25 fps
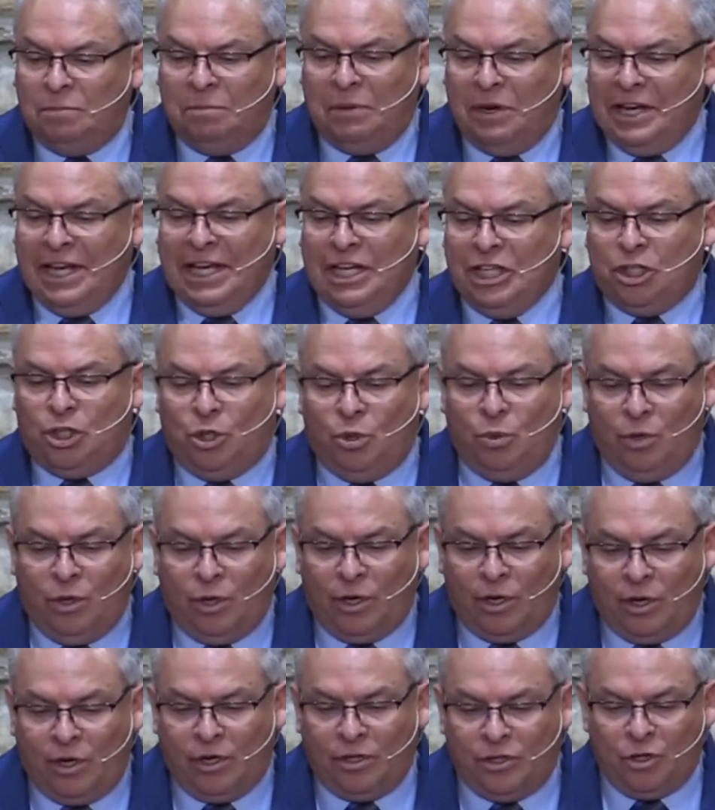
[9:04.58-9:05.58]
but a
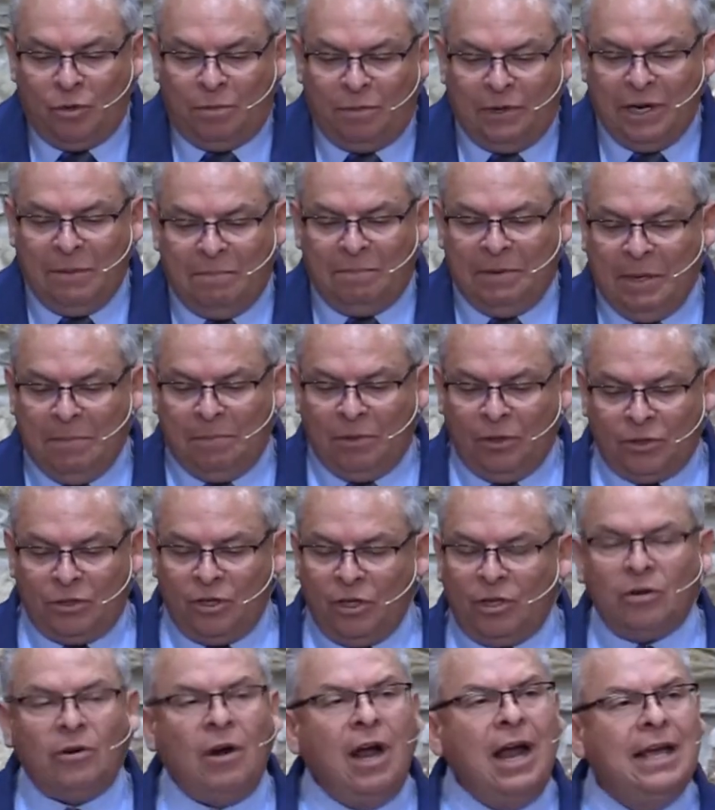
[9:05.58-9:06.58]
tutor to bring people
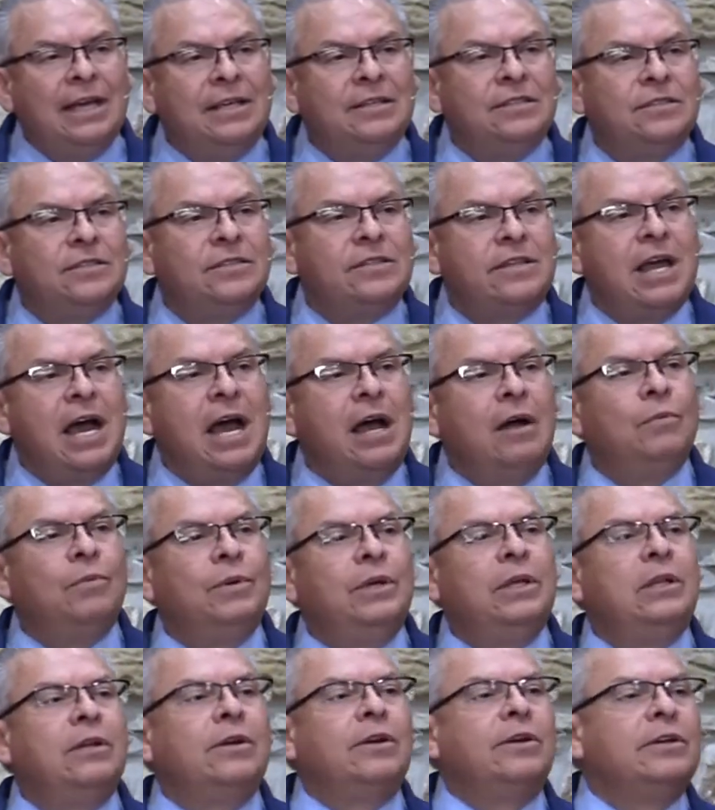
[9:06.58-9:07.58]
to Christ. That
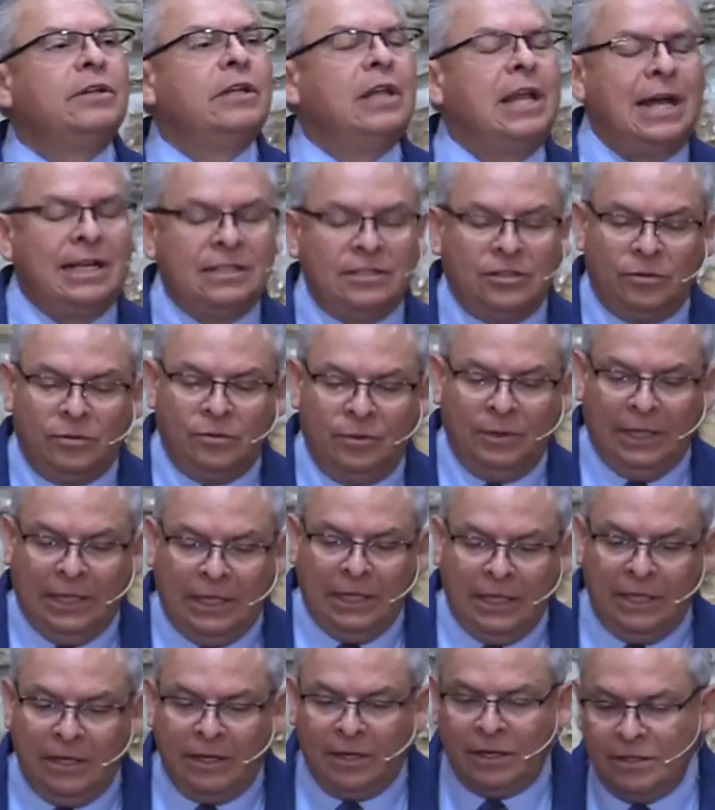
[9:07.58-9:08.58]
we learned last
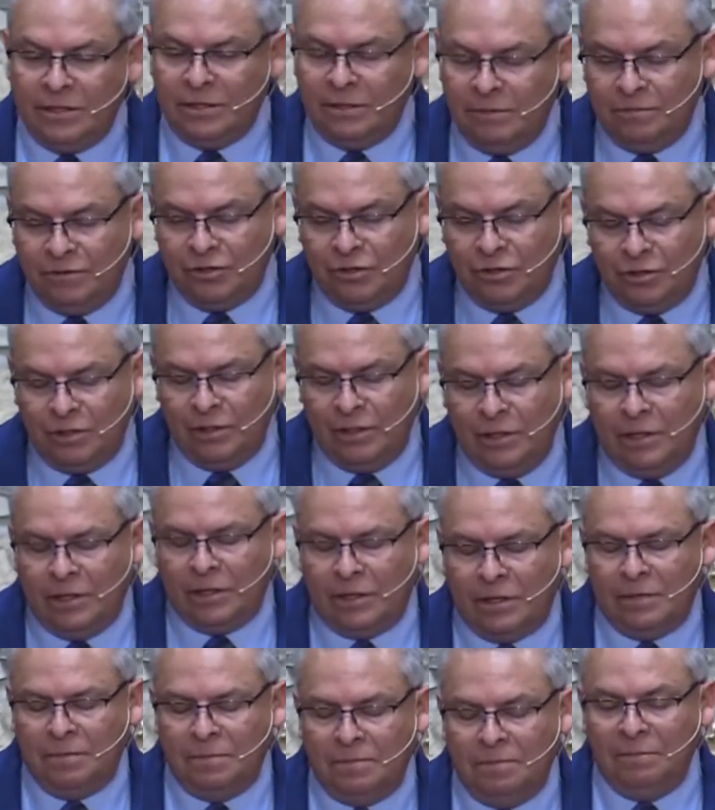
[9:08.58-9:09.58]
week in our, in
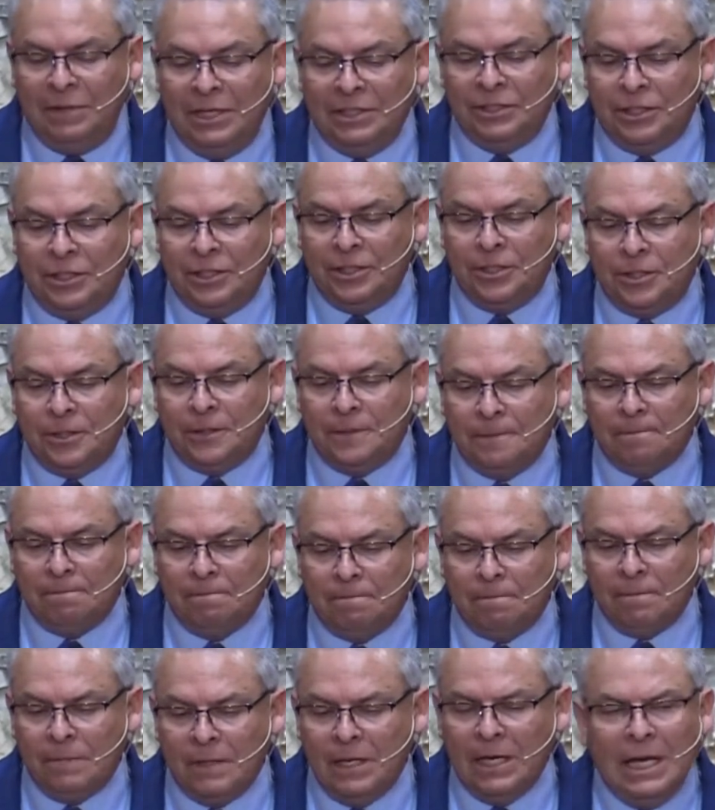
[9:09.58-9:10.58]
our message.
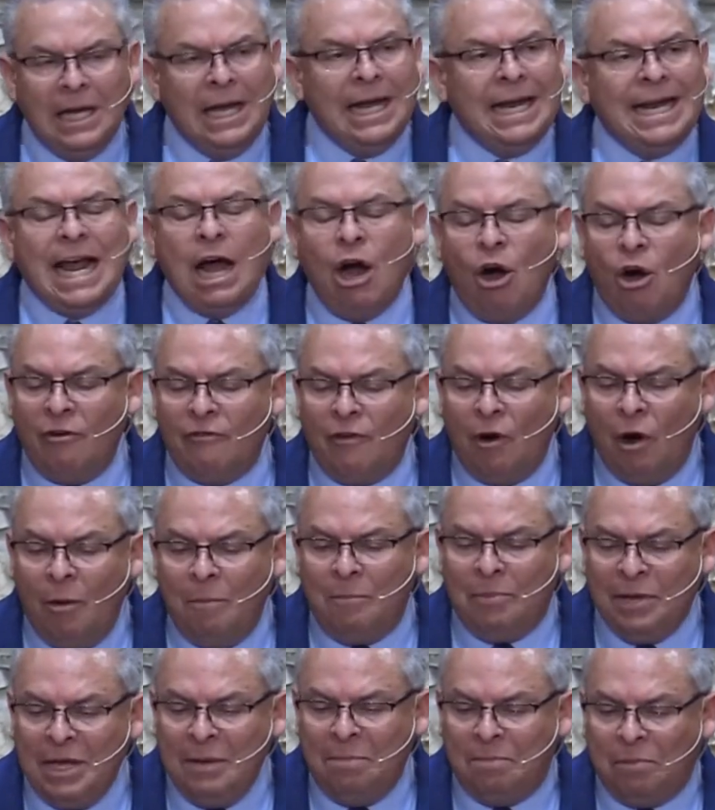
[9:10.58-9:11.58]
Now, of all
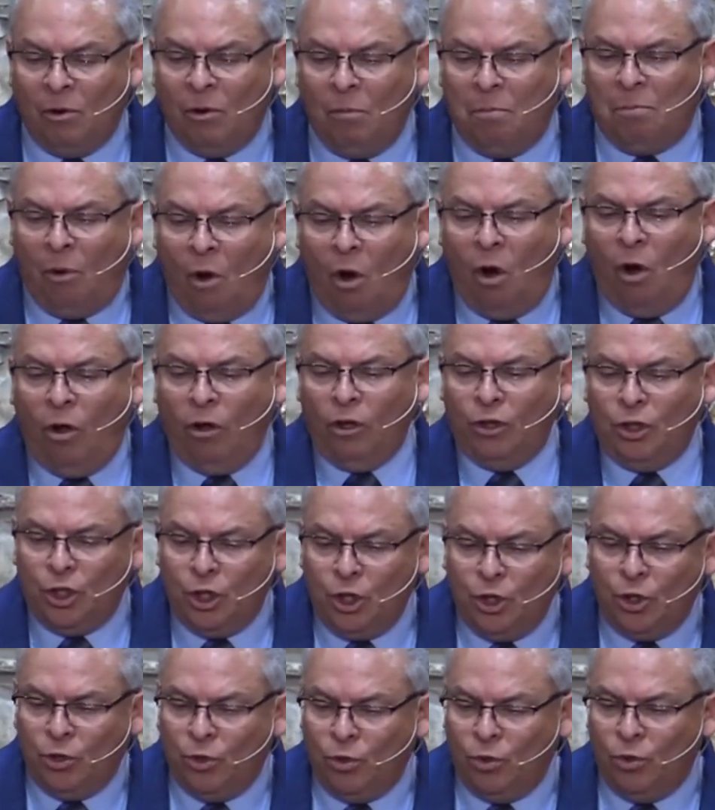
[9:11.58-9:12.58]
people, Paul
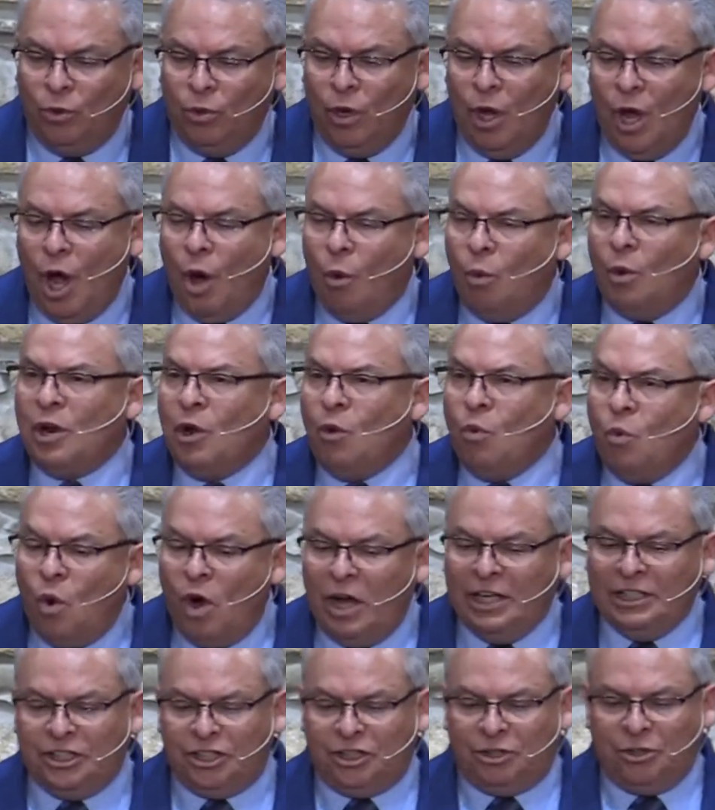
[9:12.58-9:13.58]
knew what it
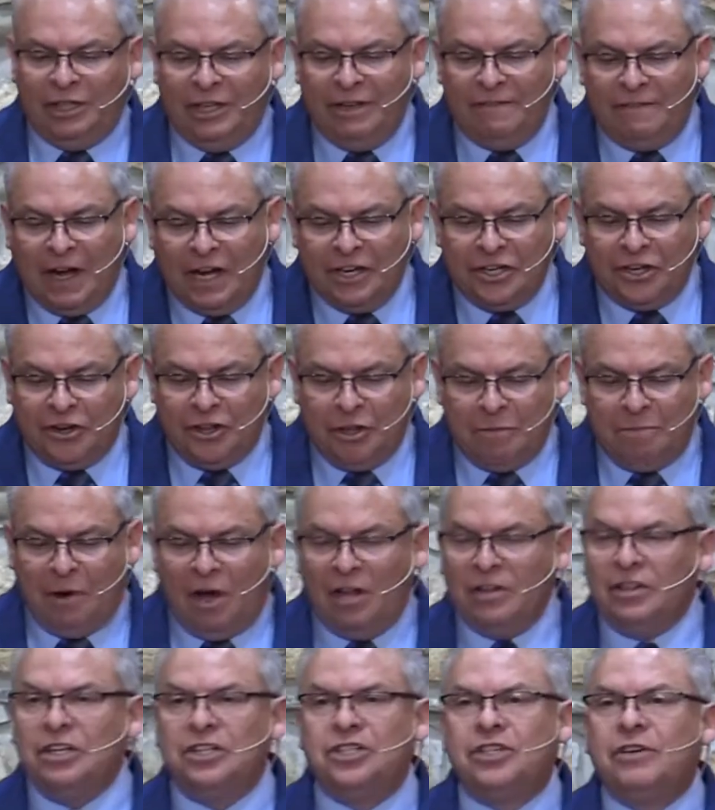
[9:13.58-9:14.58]
was to live under the
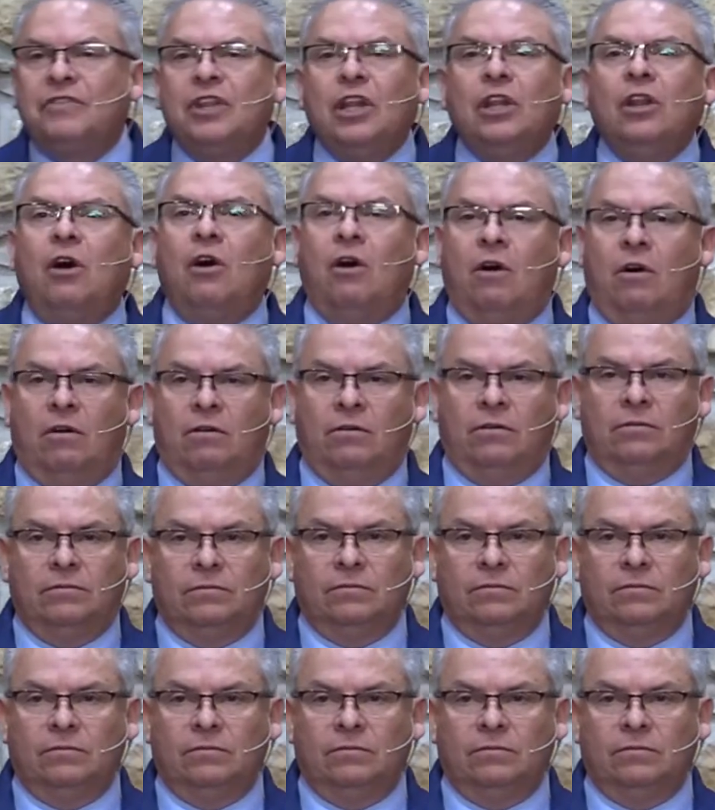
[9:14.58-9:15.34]
bondage of the law.